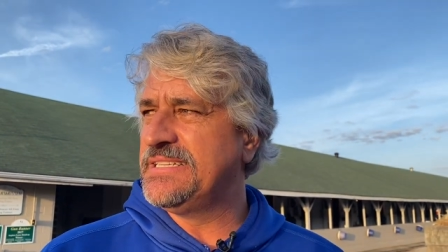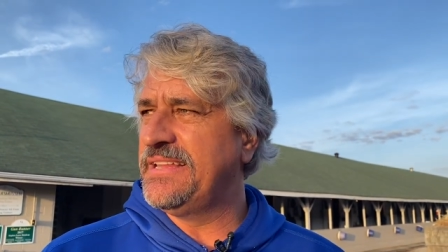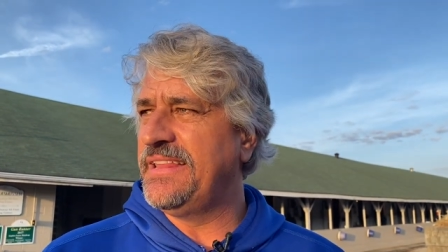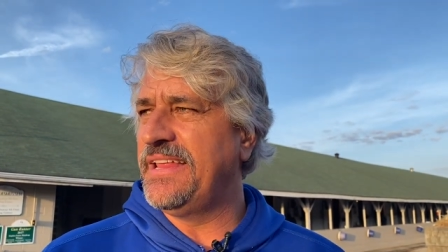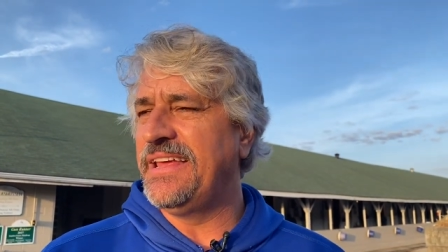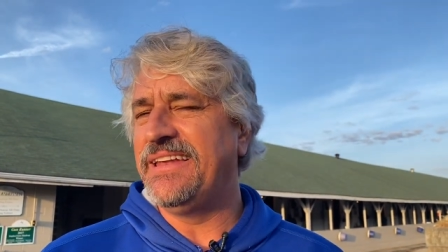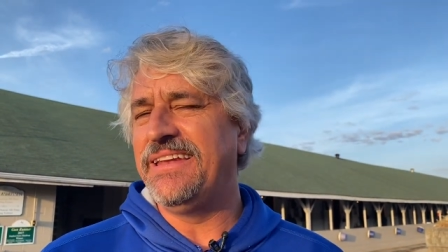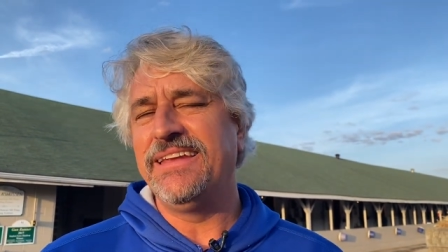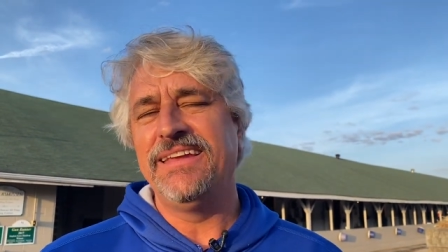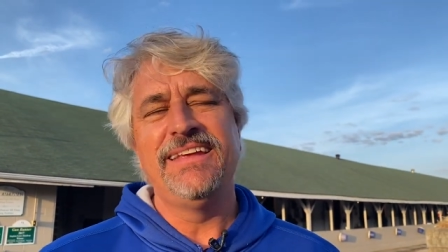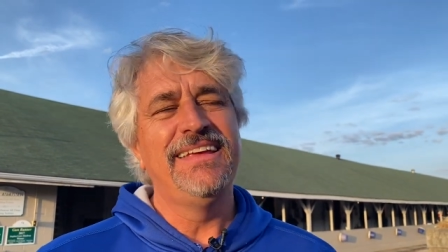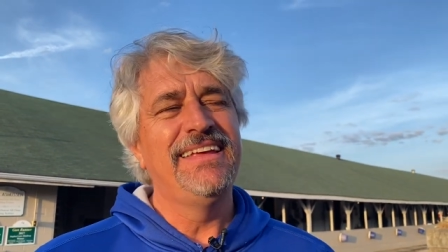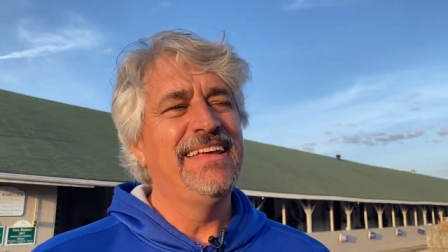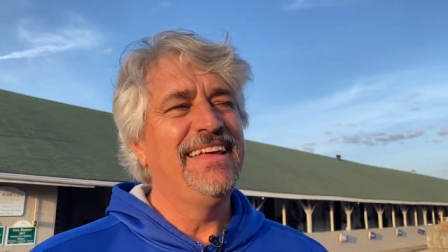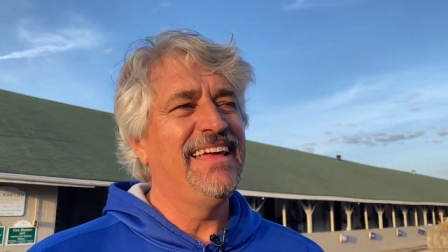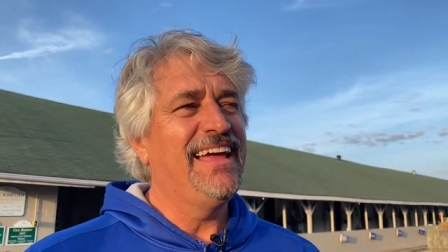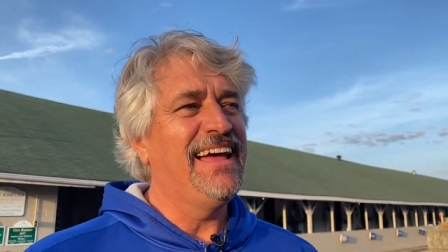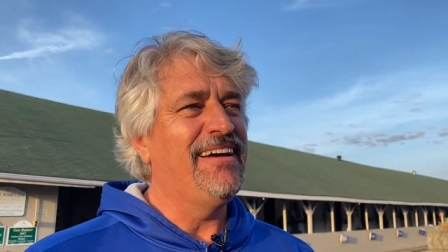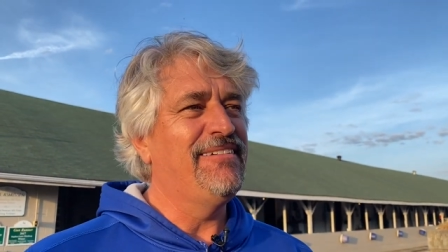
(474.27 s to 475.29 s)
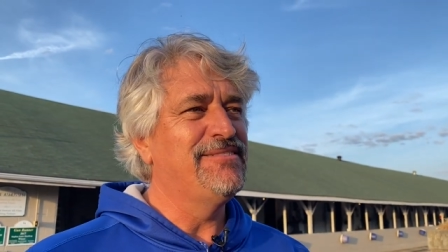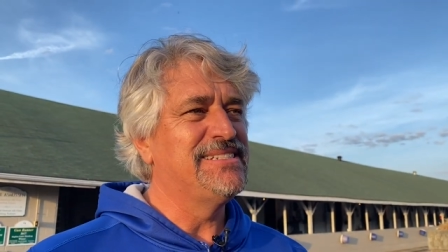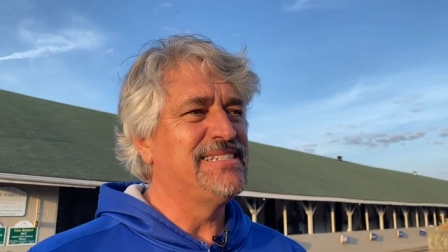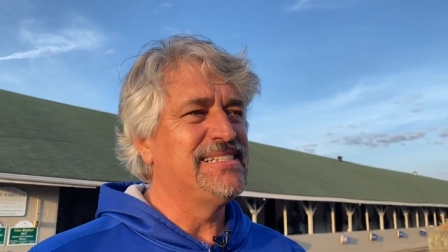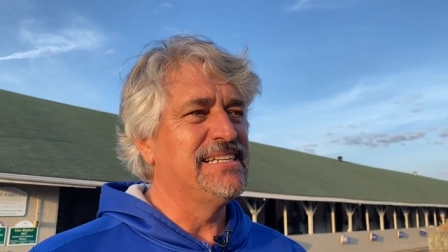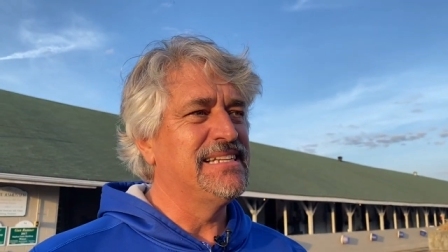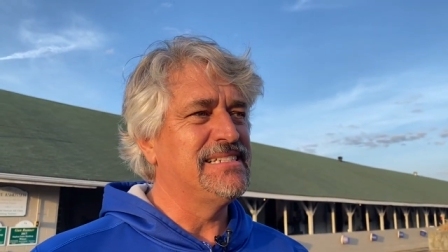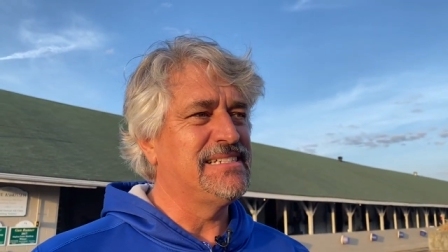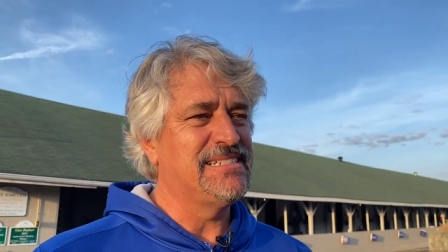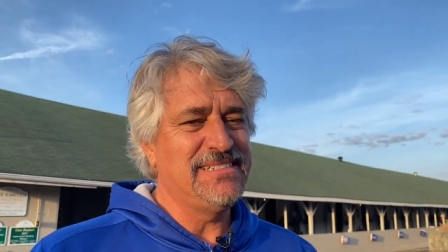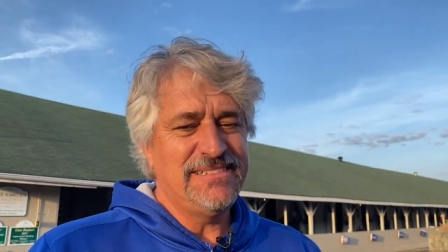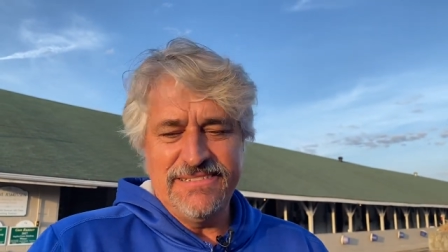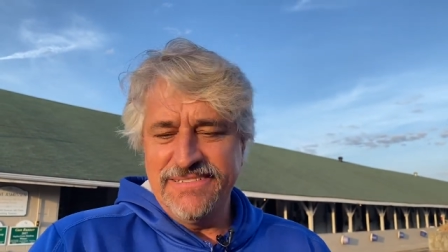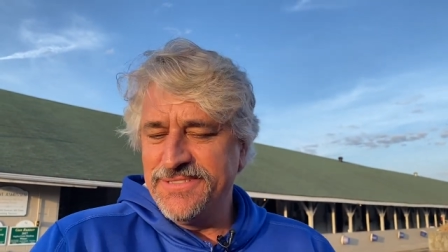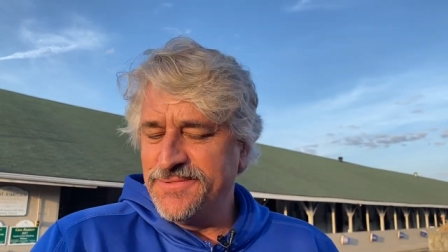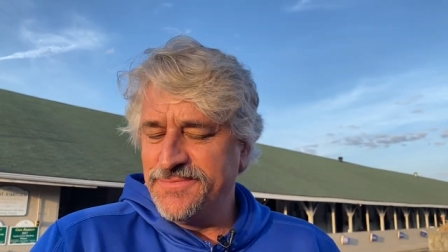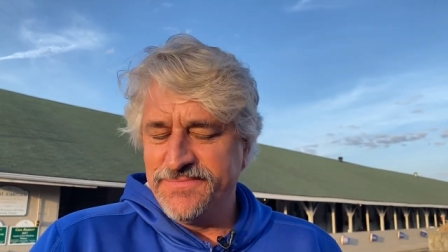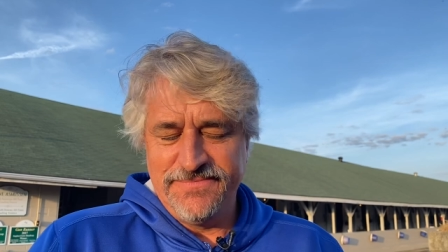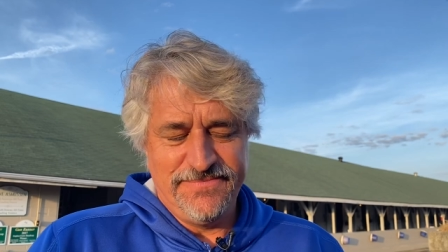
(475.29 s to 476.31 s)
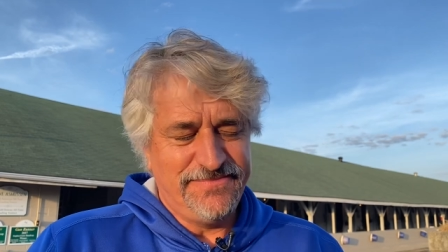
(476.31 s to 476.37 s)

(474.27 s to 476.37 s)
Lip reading: and then I was listening, you know.